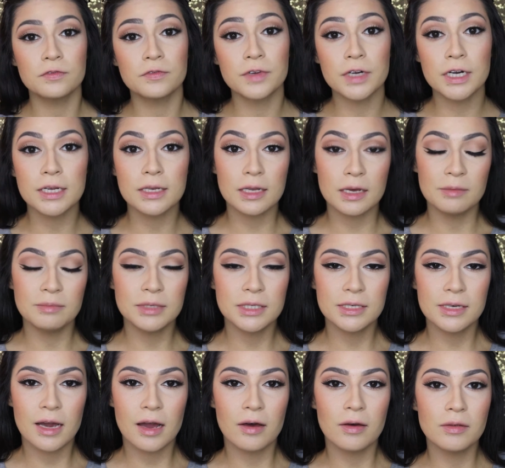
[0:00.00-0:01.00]
For lips
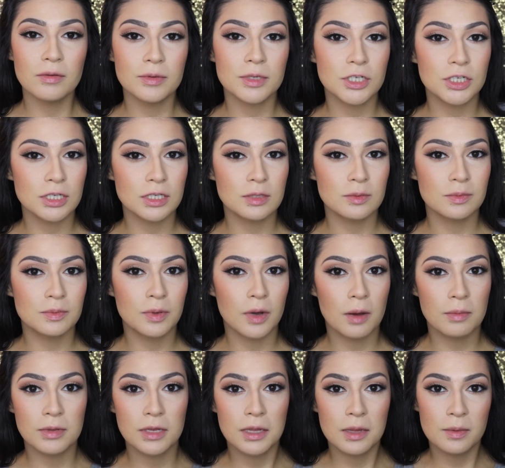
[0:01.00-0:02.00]
now, which is
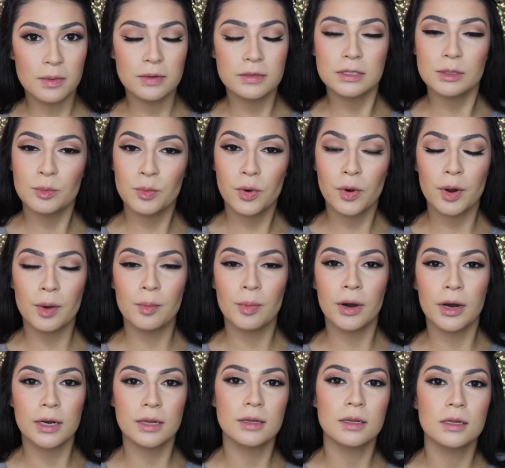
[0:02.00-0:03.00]
probably the most important
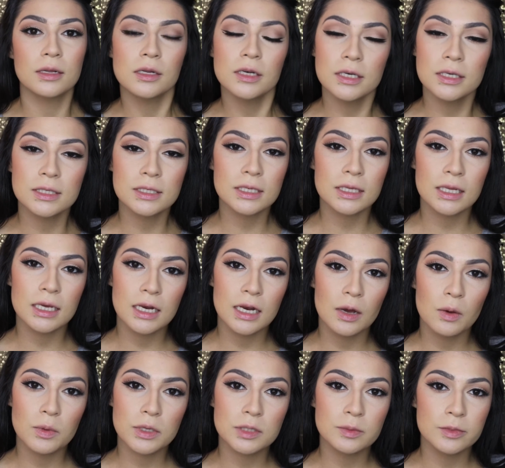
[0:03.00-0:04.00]
part of the look,
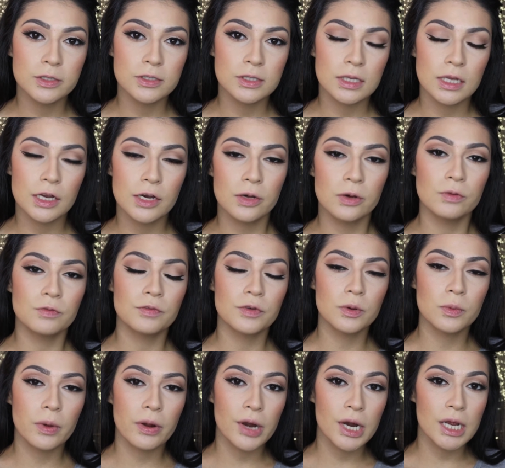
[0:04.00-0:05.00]
Selena was mostly known
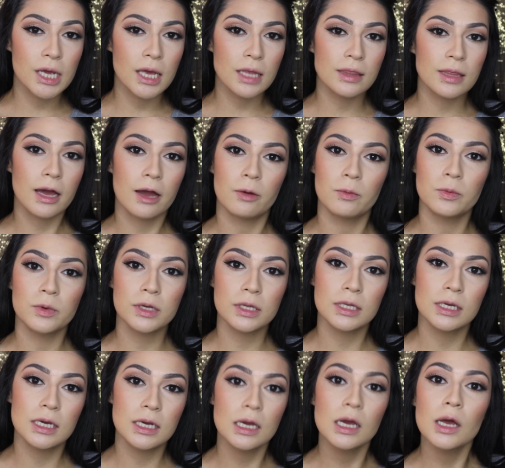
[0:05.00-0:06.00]
for wearing that
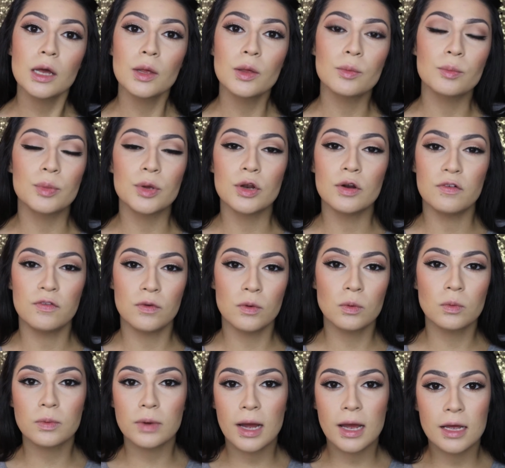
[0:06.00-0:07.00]
really beautiful
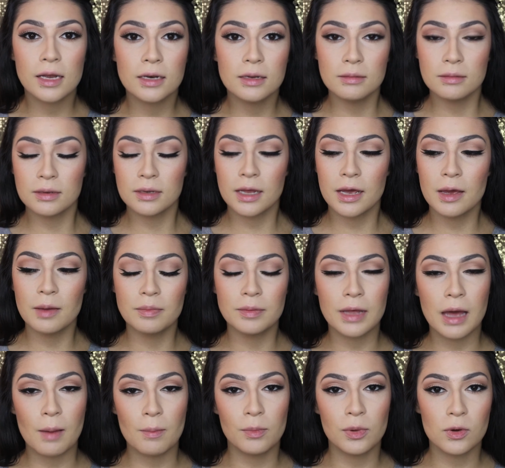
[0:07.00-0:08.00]
red lip,
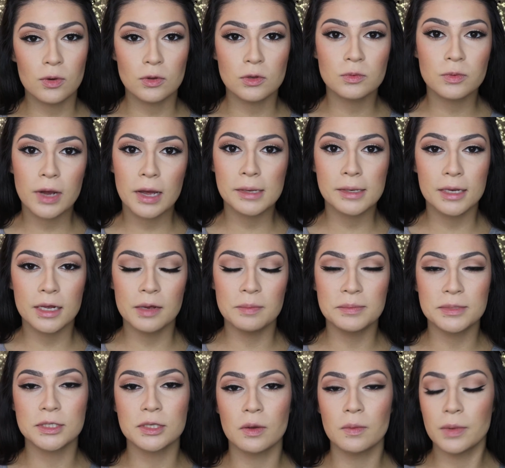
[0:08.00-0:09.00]
that bold red
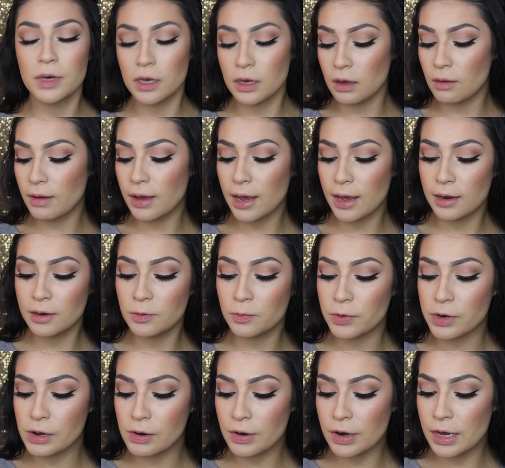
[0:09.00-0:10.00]
lip. So I'm gonna go ahead and
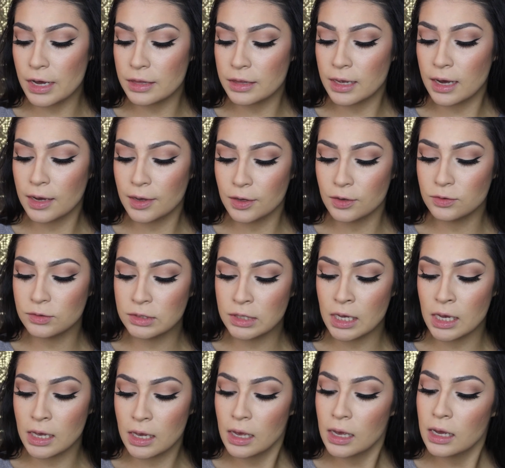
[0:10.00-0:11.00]
recreate that
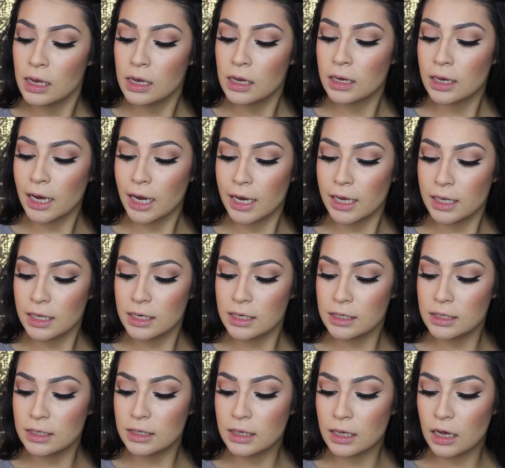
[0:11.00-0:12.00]
using
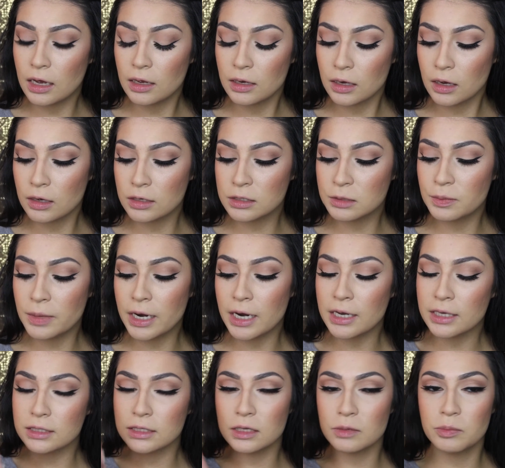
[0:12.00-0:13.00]
Kylie
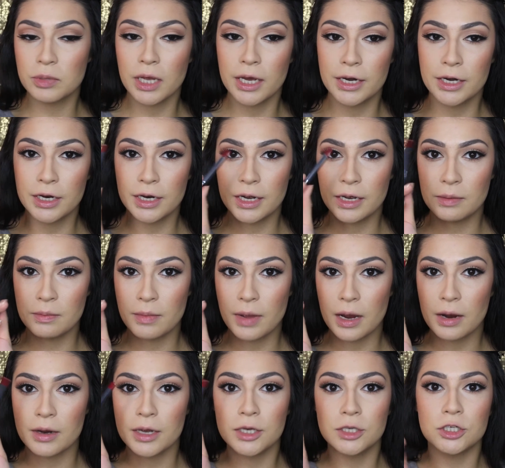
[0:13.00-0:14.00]
Cosmetics lip liner in
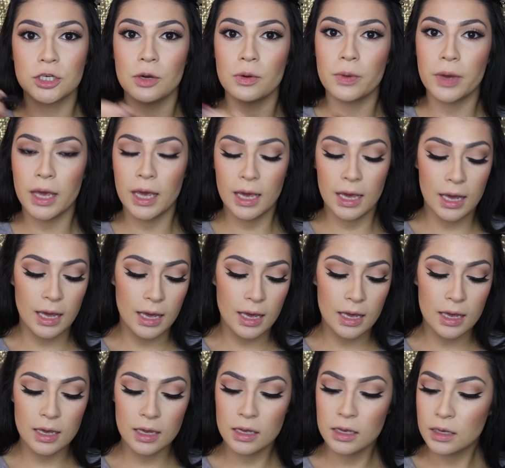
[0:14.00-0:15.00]
MaryJo
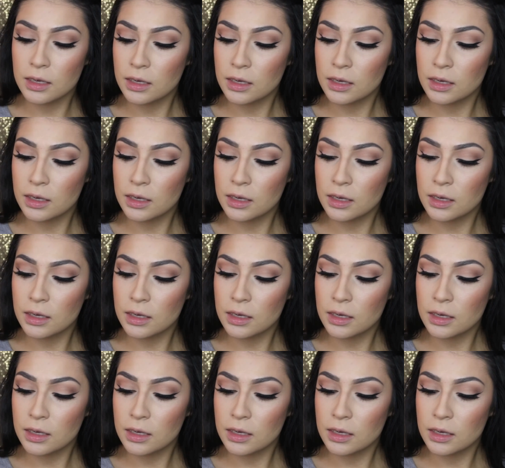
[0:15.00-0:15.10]
K.